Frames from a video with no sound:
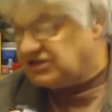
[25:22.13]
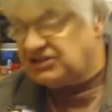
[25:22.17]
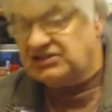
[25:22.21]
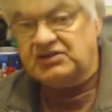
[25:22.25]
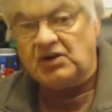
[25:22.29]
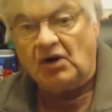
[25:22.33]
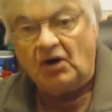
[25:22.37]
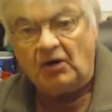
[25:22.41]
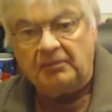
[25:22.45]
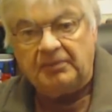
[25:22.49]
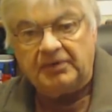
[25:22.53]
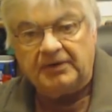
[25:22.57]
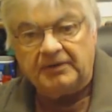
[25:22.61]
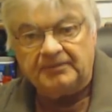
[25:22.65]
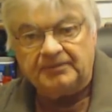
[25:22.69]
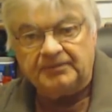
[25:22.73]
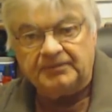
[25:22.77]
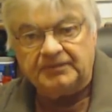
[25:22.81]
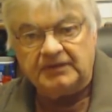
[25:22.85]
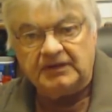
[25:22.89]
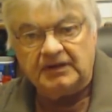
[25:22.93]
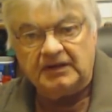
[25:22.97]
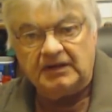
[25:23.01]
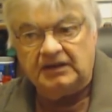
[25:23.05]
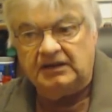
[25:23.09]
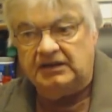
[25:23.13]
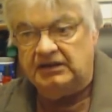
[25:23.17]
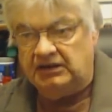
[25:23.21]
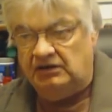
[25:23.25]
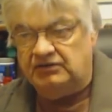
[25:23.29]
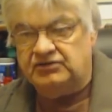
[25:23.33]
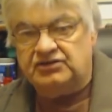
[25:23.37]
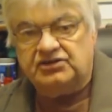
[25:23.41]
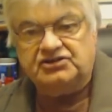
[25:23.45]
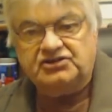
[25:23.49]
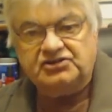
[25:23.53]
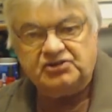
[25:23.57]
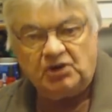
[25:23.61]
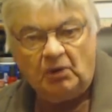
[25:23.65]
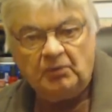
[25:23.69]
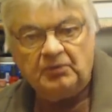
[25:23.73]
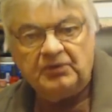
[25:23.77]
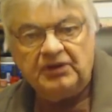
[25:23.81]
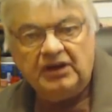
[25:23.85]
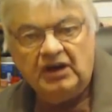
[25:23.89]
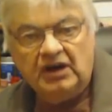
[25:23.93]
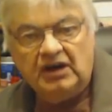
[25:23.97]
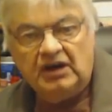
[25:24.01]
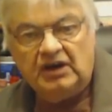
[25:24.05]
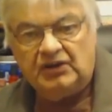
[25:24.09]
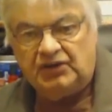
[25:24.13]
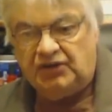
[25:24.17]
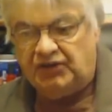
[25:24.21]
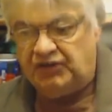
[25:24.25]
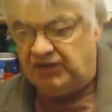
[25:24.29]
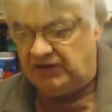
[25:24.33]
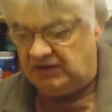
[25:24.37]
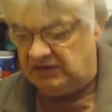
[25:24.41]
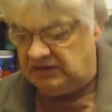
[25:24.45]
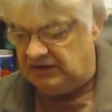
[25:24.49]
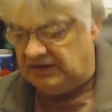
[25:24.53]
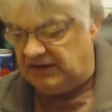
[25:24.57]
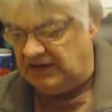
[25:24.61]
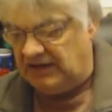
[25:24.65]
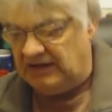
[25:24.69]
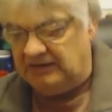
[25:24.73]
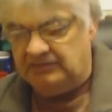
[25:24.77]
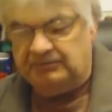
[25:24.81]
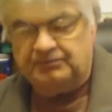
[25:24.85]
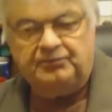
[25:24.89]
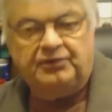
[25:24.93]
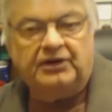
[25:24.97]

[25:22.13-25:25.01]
to stop, to stop the earth